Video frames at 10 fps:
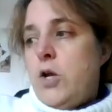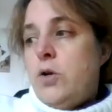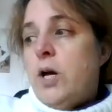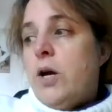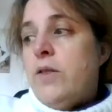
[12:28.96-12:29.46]

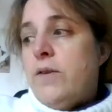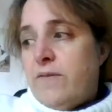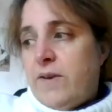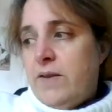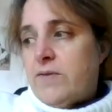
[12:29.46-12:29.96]
You know
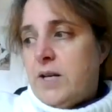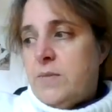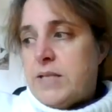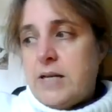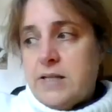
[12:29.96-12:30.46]
that 5
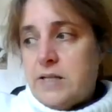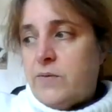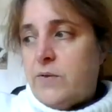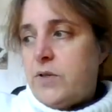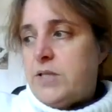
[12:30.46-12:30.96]
times 8
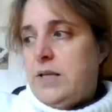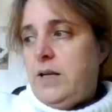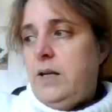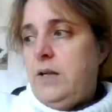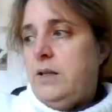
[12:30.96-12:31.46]
is
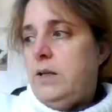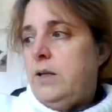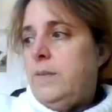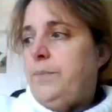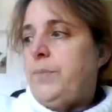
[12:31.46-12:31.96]
40,
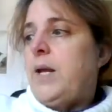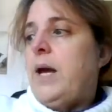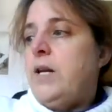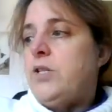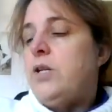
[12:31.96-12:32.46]

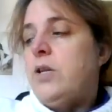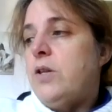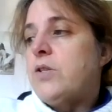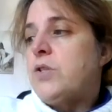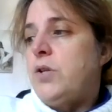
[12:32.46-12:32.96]
and you
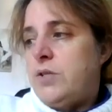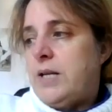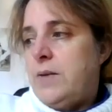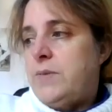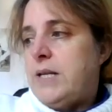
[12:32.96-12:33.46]
know that 2
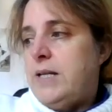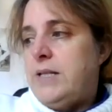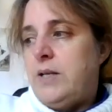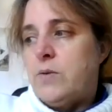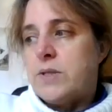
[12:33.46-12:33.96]
times
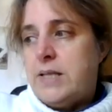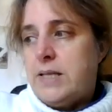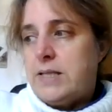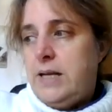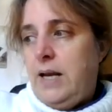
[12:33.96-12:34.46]
8 equals
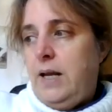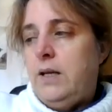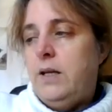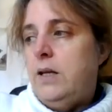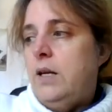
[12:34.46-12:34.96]

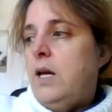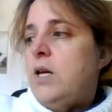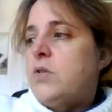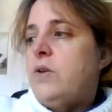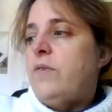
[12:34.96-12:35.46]
16.
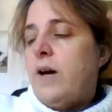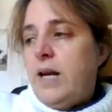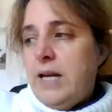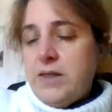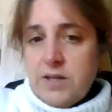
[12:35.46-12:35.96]
So if
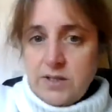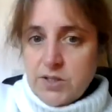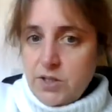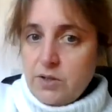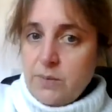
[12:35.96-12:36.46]
I add
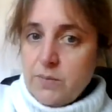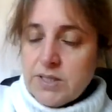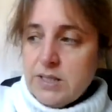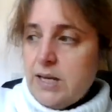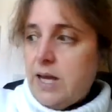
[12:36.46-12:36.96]
those two
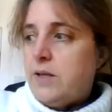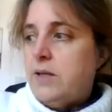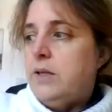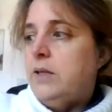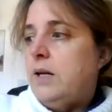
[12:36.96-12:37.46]
numbers
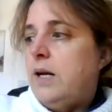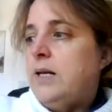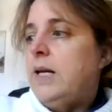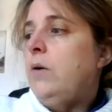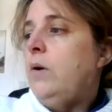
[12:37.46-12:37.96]
together, I
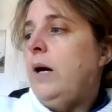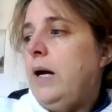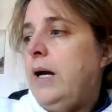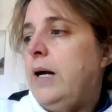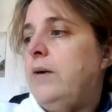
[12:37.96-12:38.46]
now
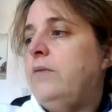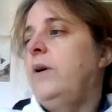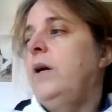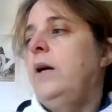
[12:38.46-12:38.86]
have